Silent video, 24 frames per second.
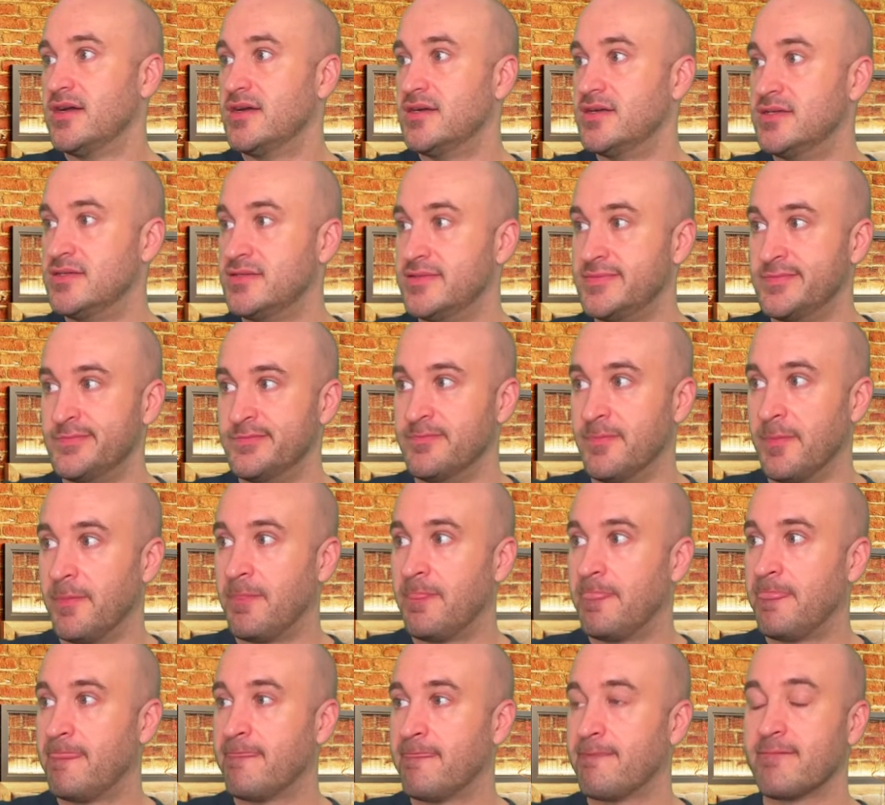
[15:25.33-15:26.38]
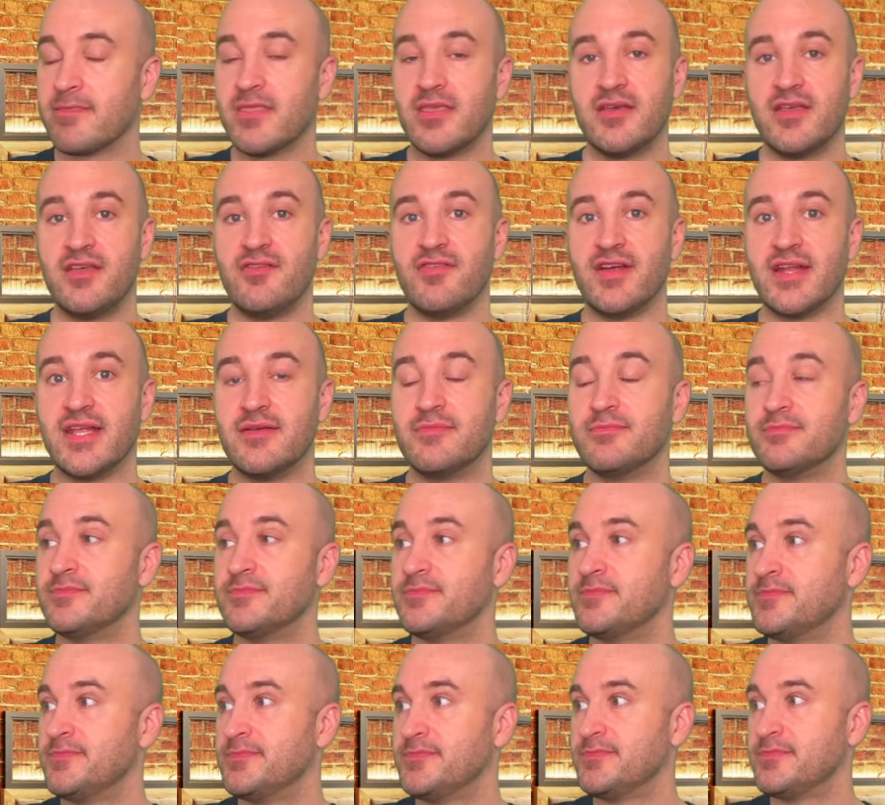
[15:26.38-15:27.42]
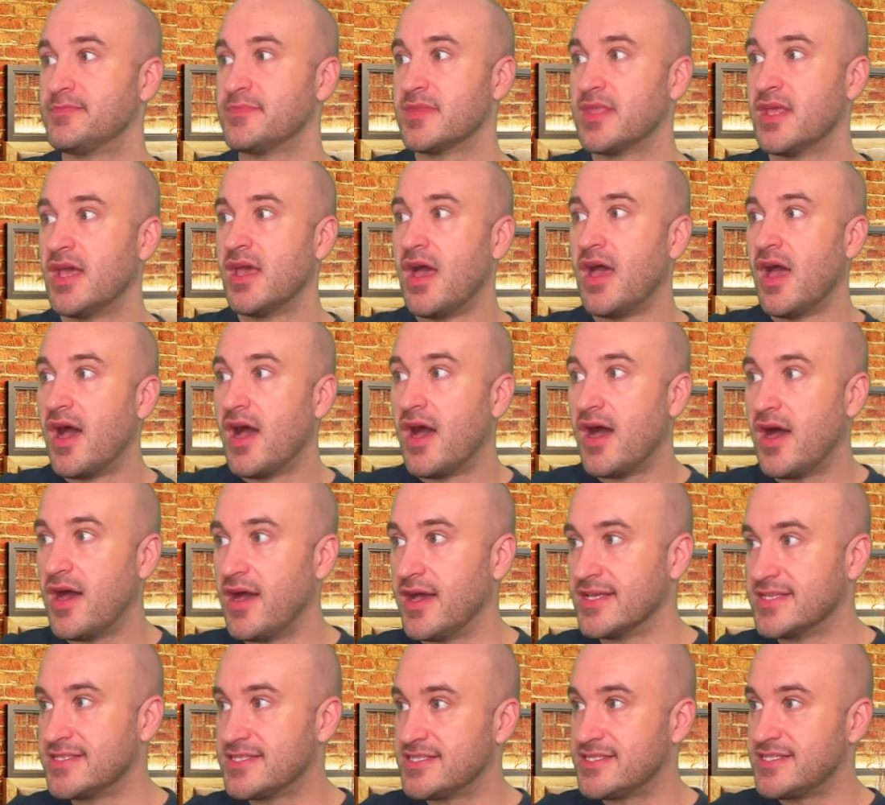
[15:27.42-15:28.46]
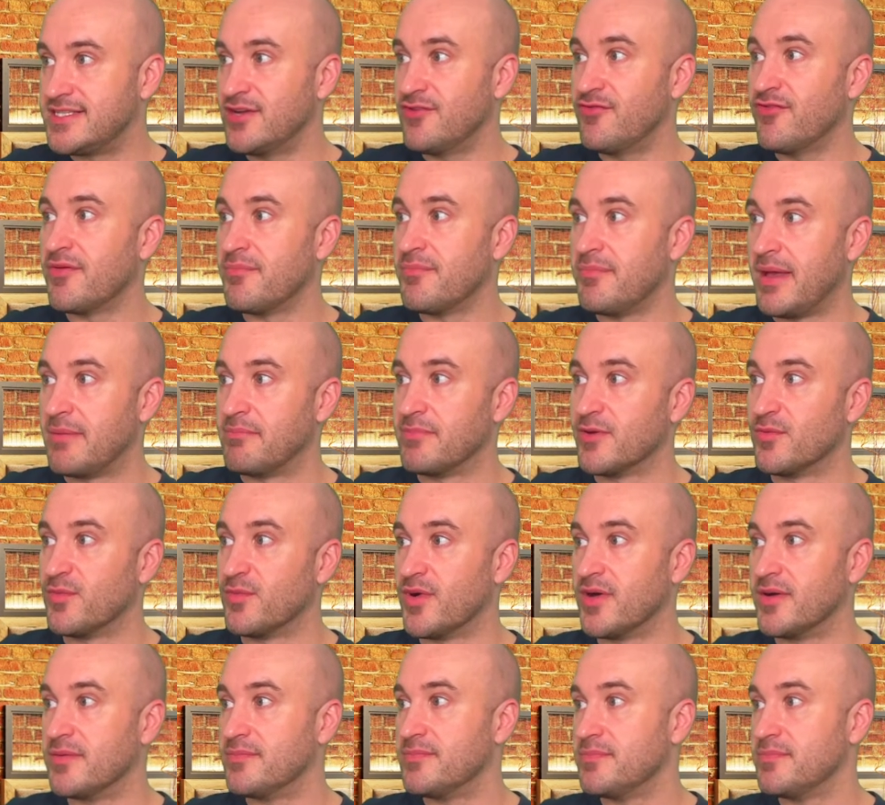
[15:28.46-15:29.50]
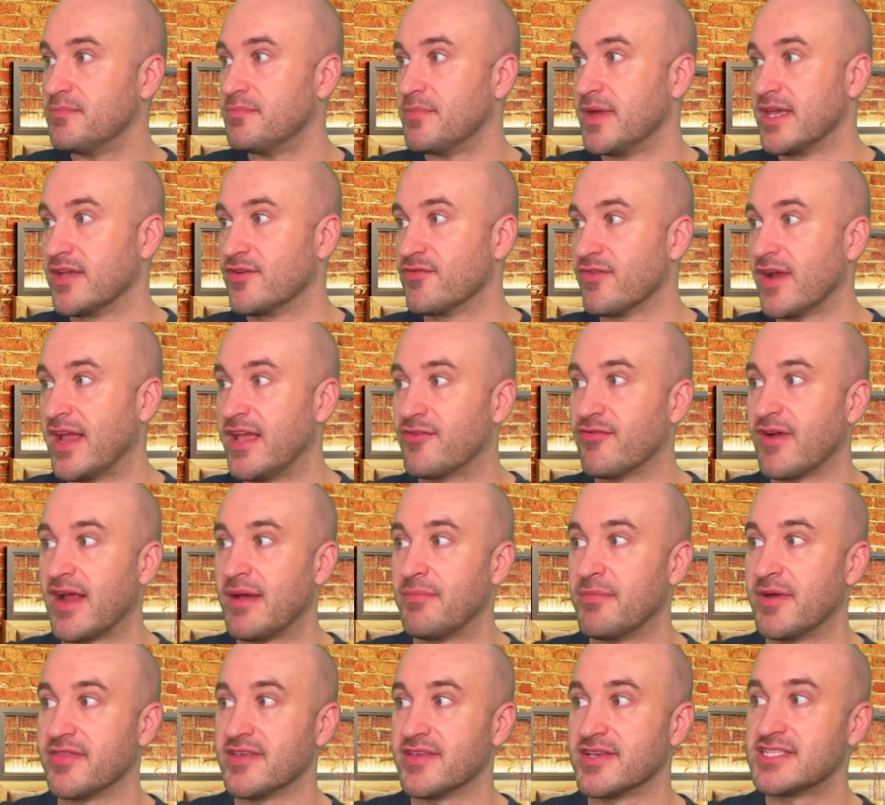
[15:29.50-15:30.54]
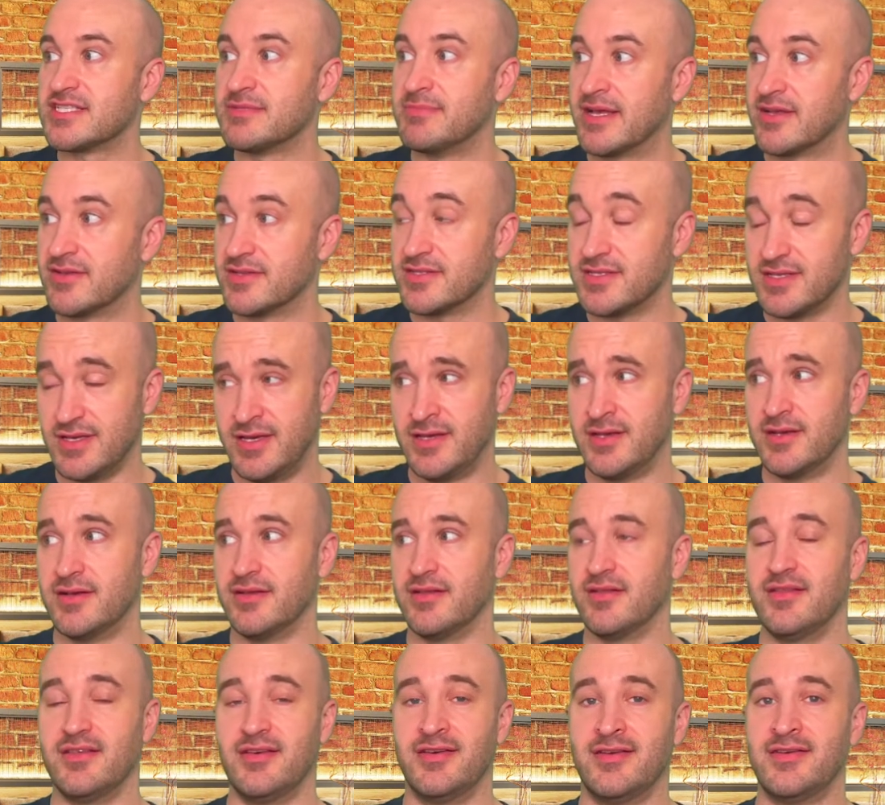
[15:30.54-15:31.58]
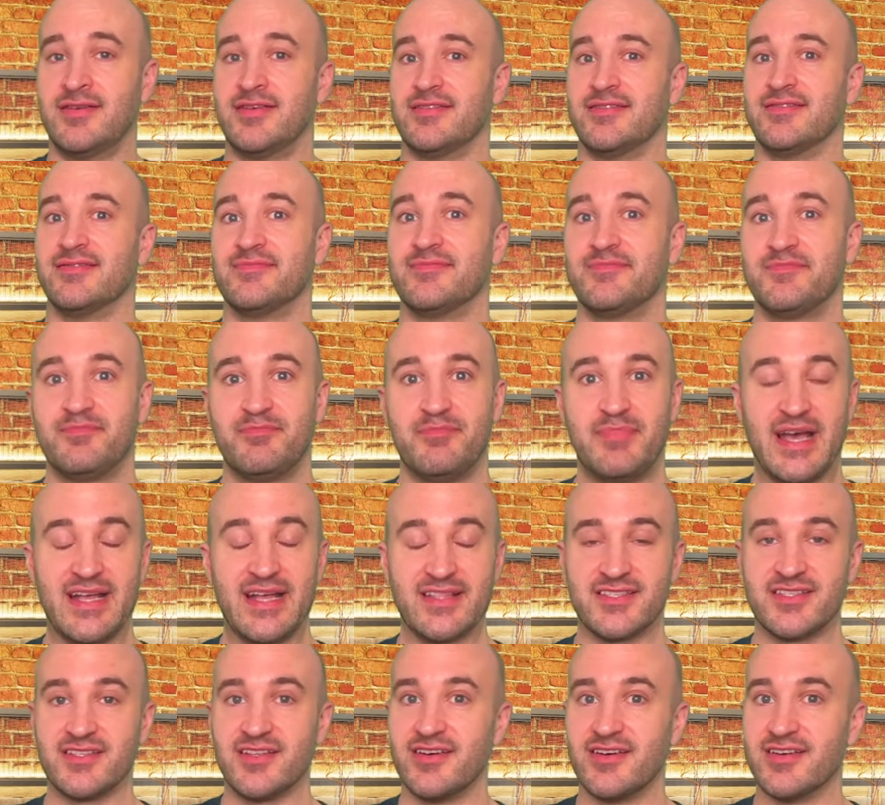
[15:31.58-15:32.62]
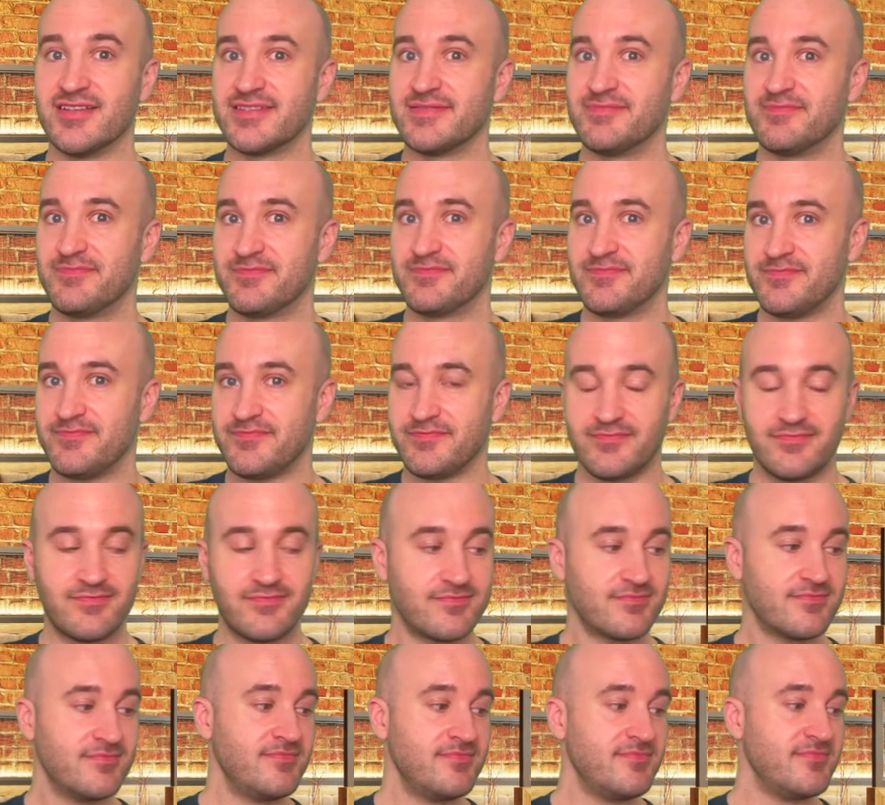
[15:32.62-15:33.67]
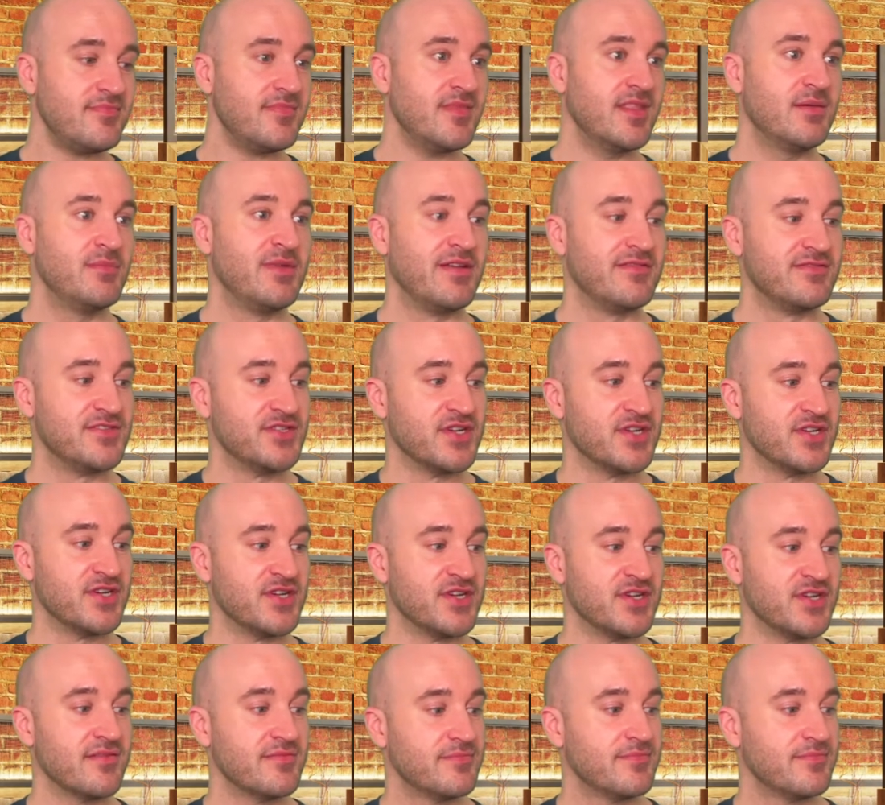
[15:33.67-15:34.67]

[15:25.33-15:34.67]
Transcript: Are you ready? I still remember what my great-grandmother smelled. Bad start. Let me have a drink.